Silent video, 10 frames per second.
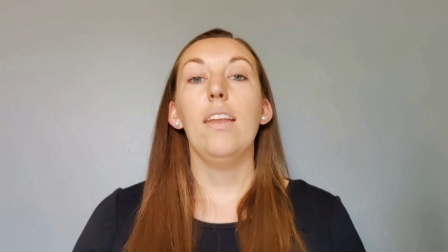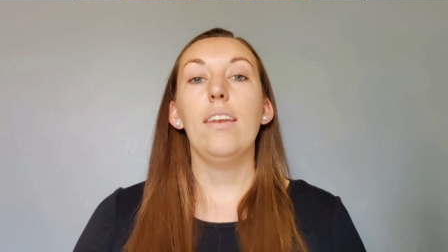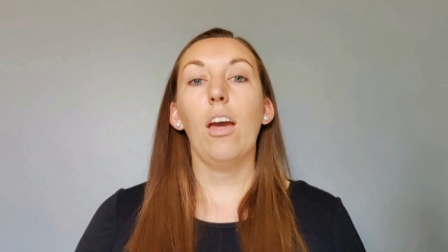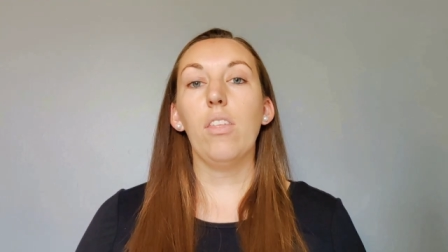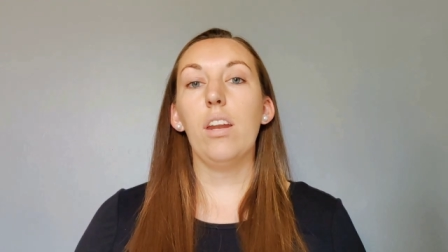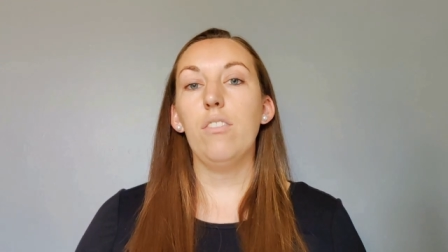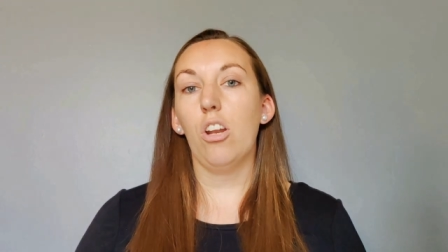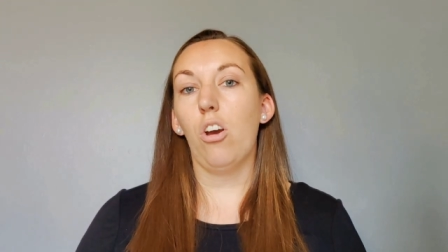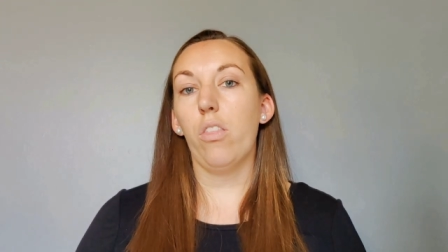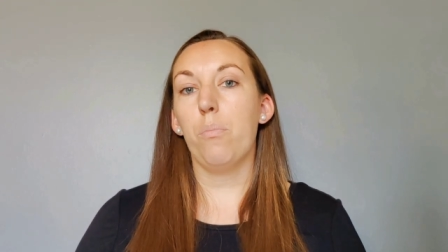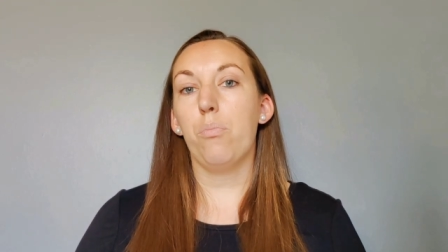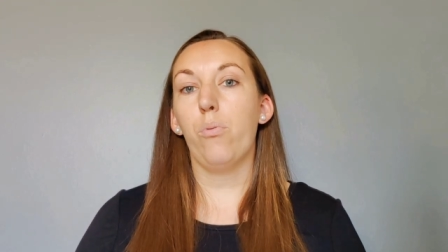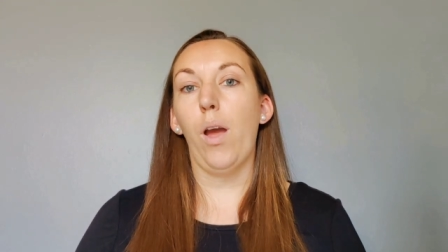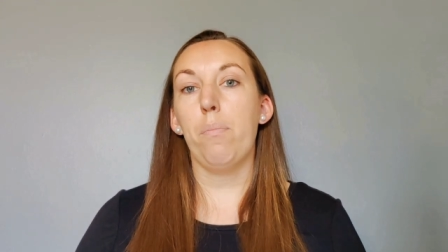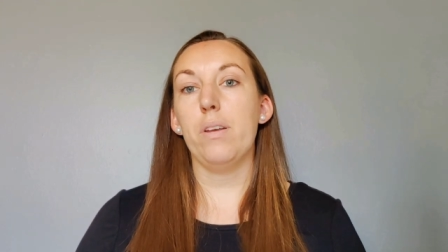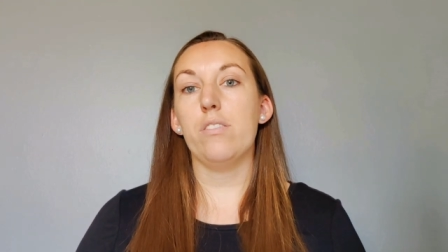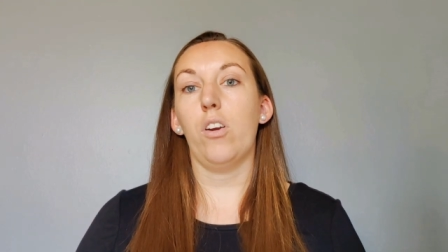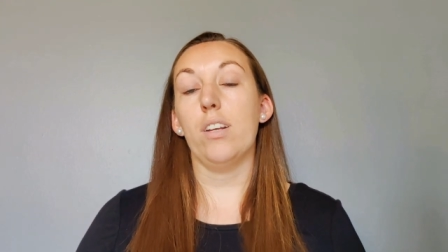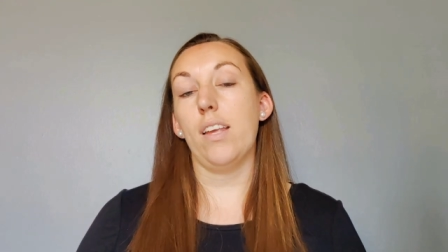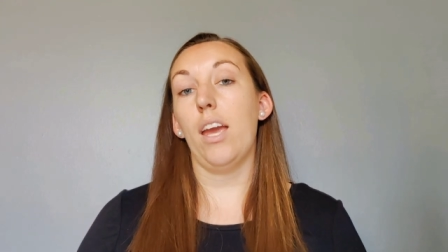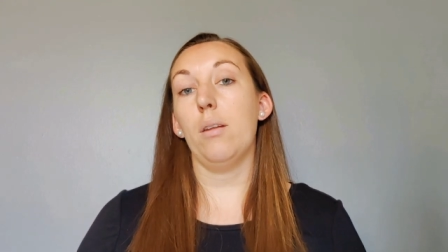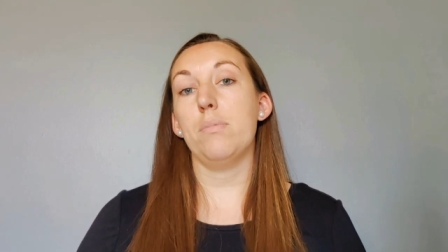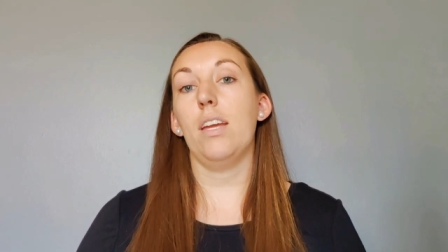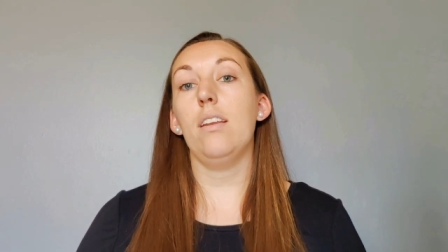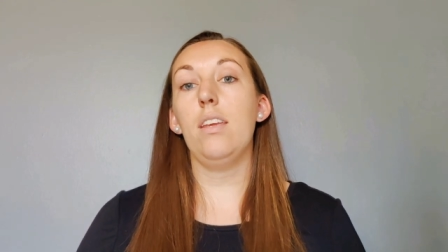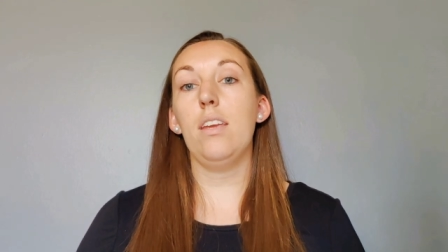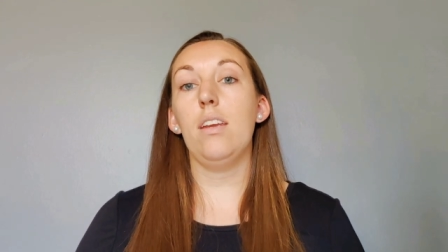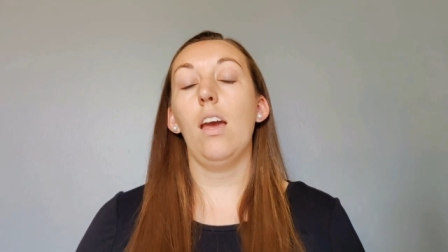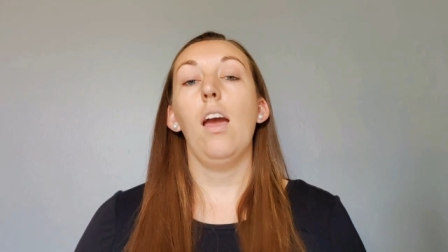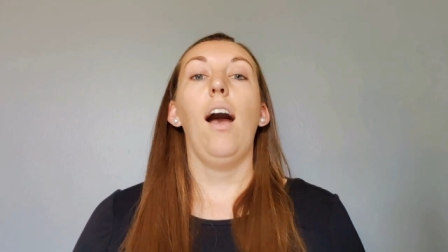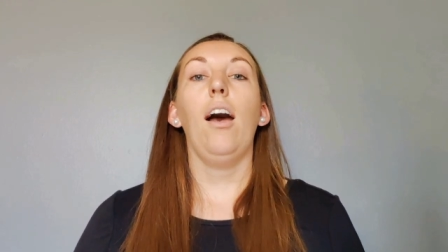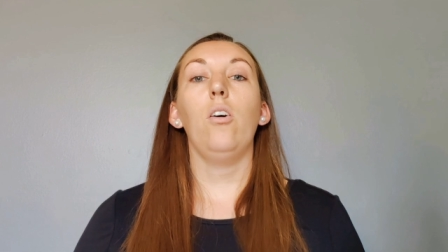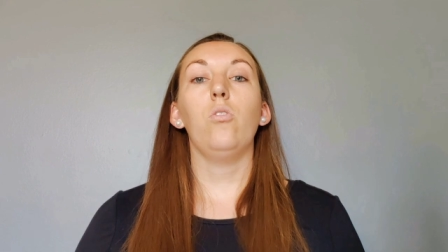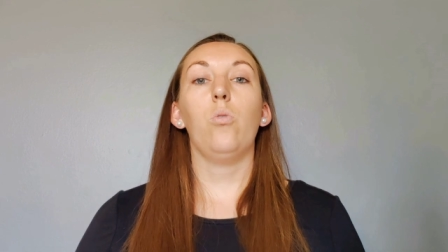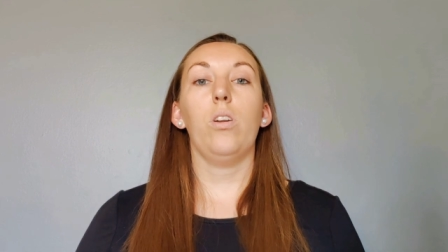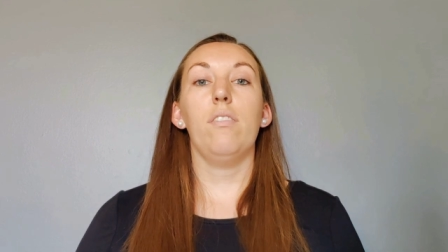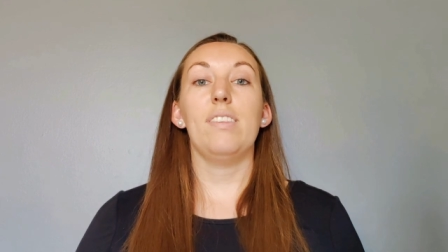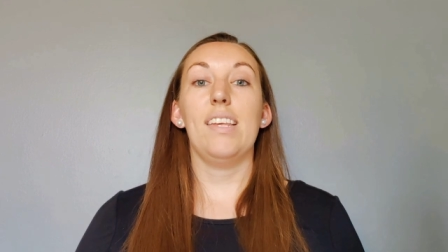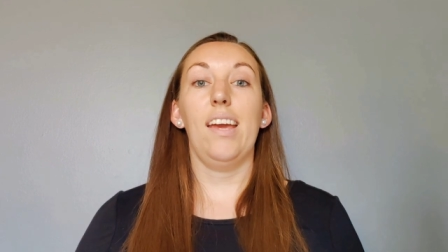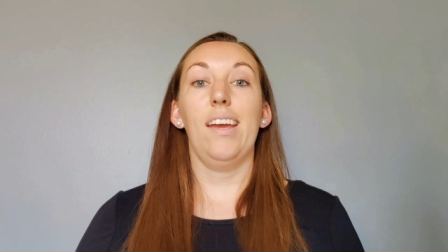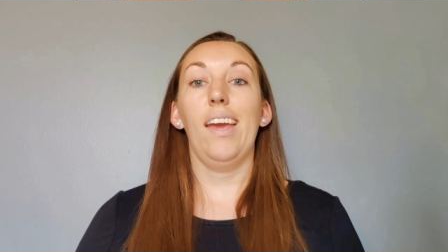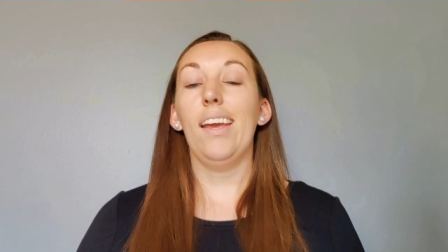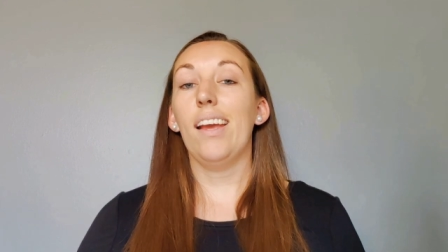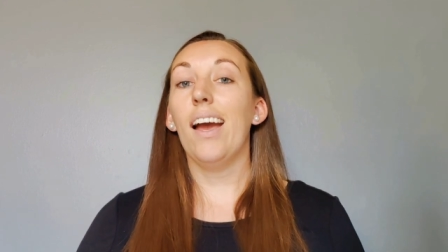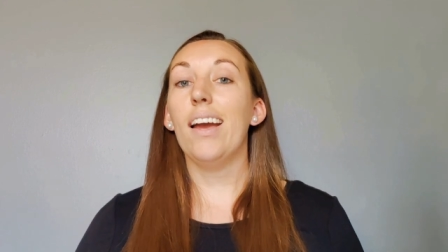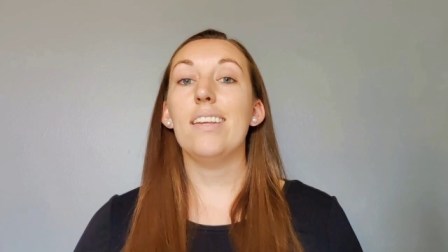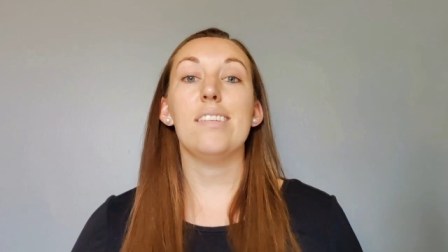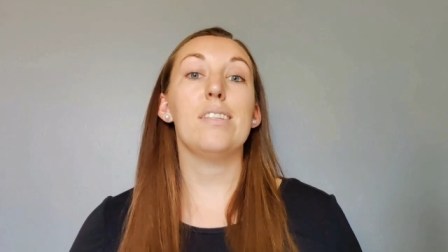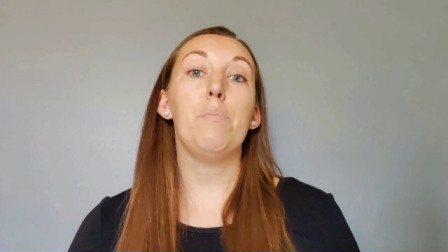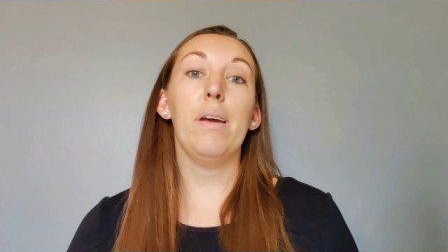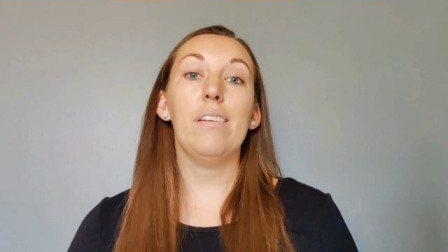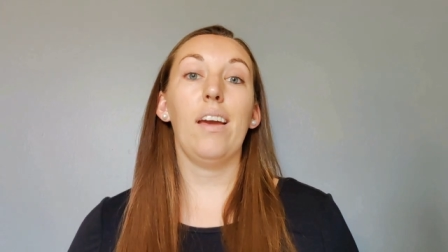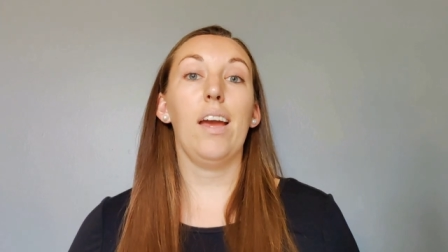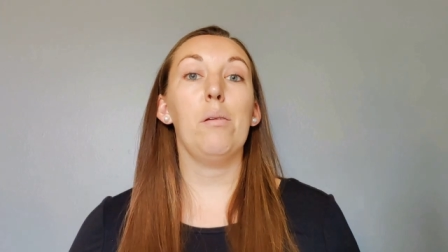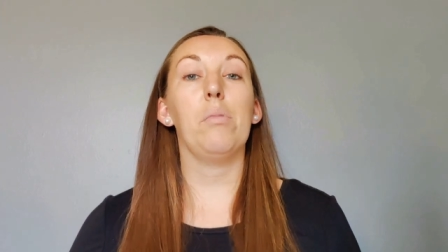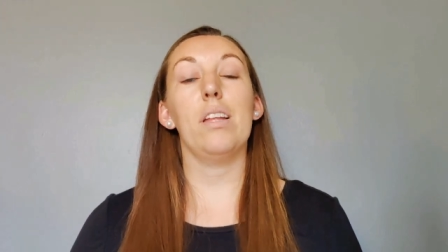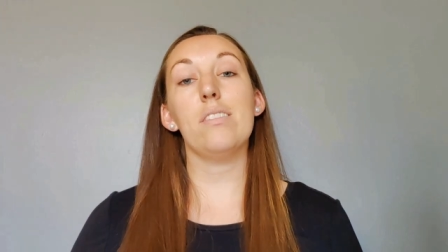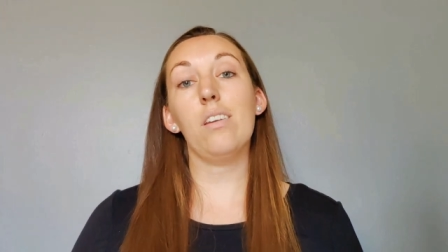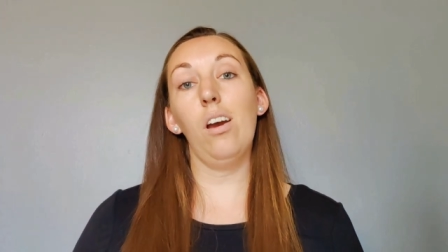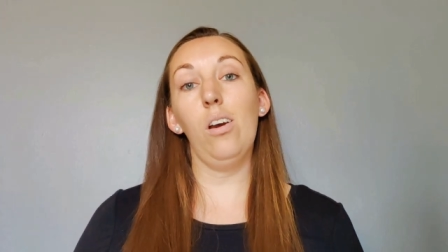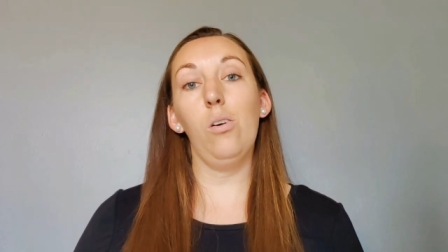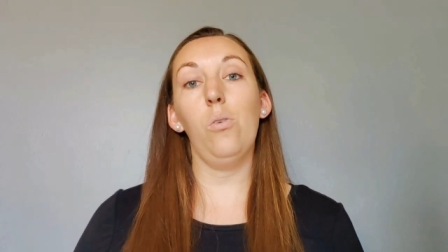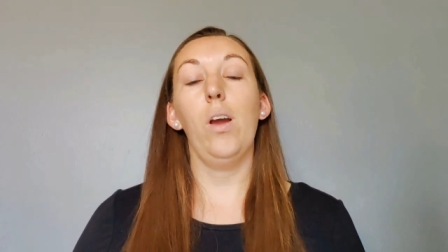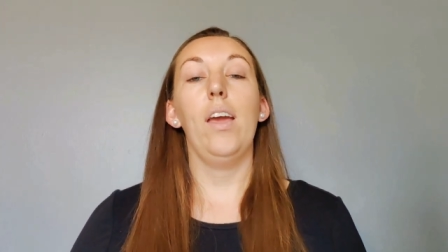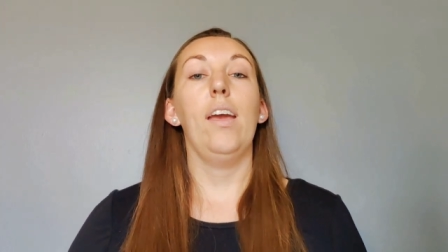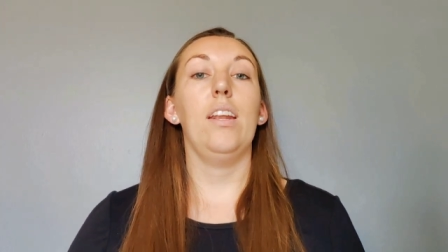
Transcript: Now that I've done all the prep as far as items they need, I'll sort of say, hey guys, it's bedtime, let's go.